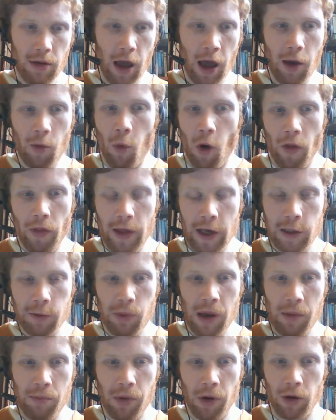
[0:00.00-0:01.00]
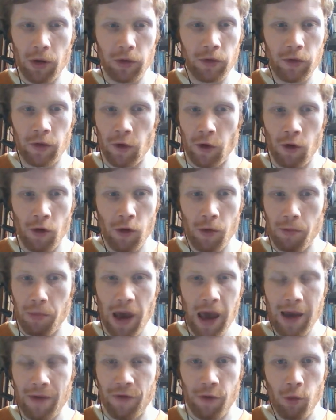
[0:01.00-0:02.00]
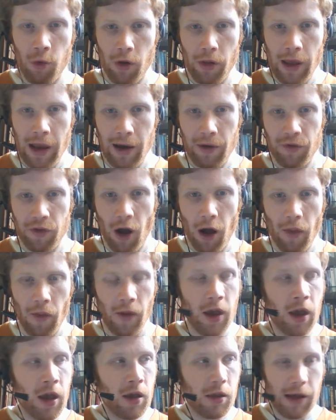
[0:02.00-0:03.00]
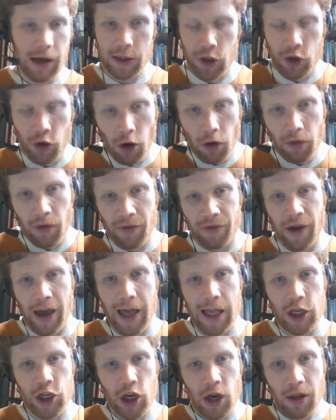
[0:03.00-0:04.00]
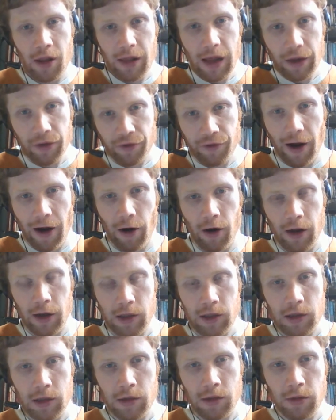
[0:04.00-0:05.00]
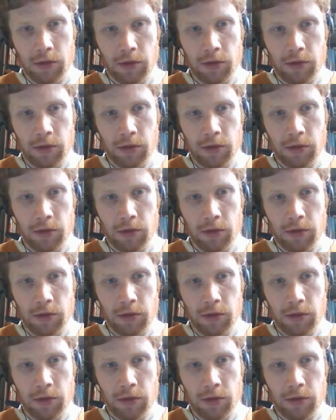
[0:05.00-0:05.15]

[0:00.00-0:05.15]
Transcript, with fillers: I want these people to pay for what they have done. That's not revenge, that's fairness.